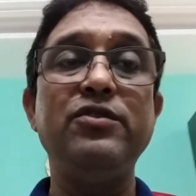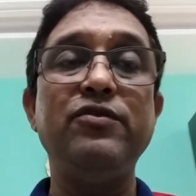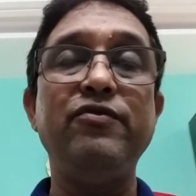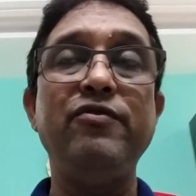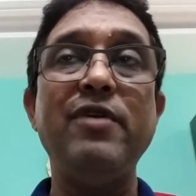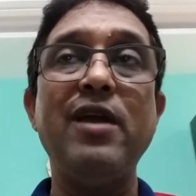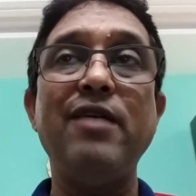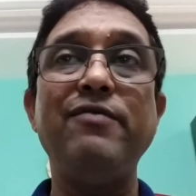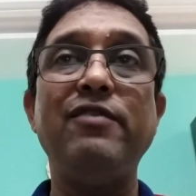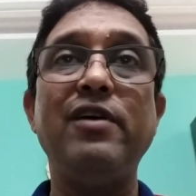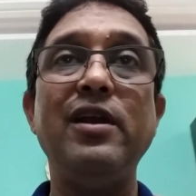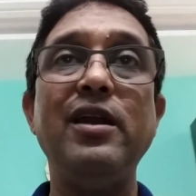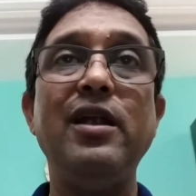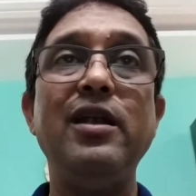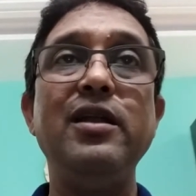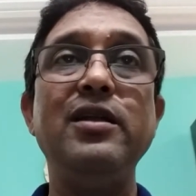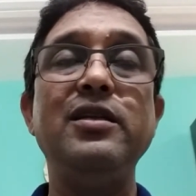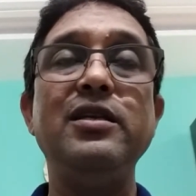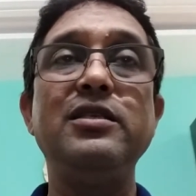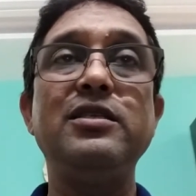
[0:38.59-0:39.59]
we have
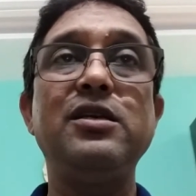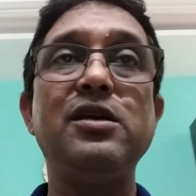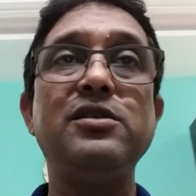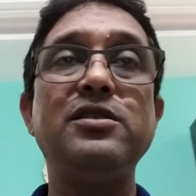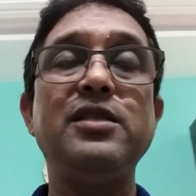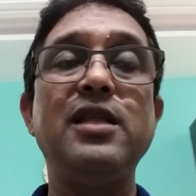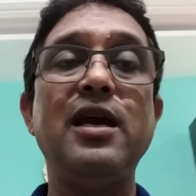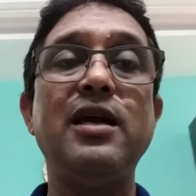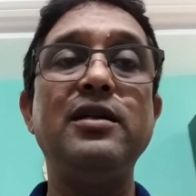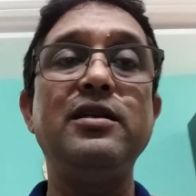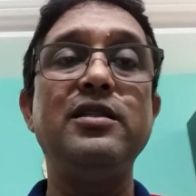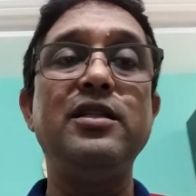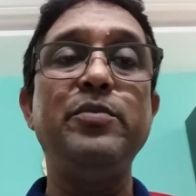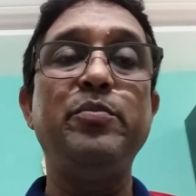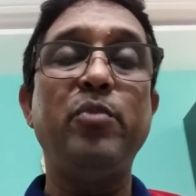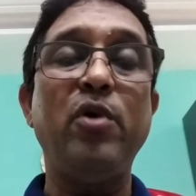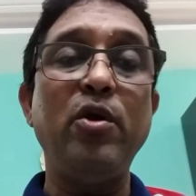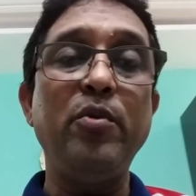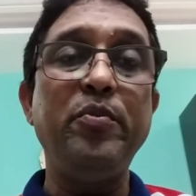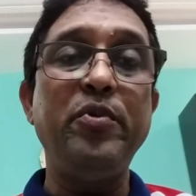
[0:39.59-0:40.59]
already discussed that the
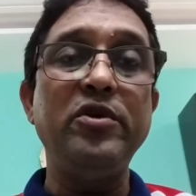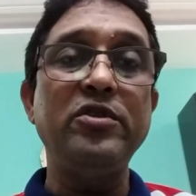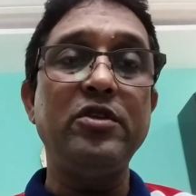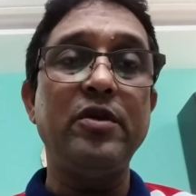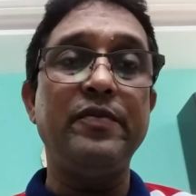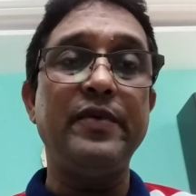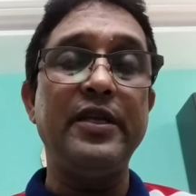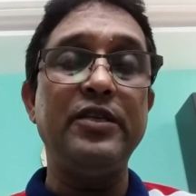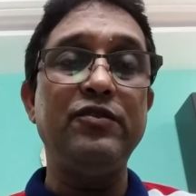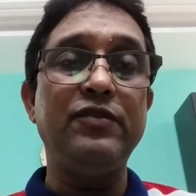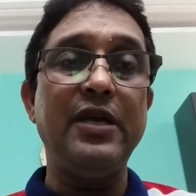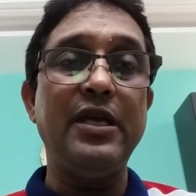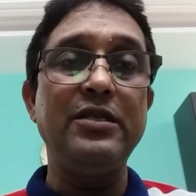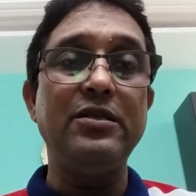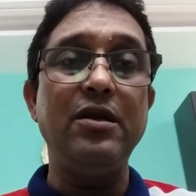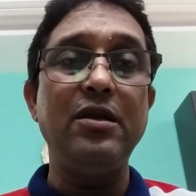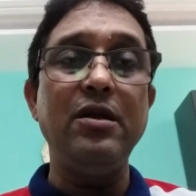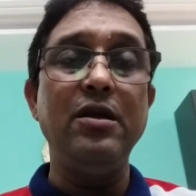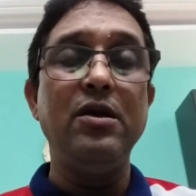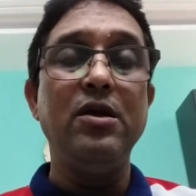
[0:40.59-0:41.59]
purpose of
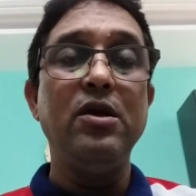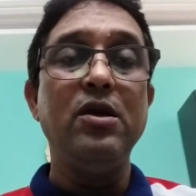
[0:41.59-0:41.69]
education,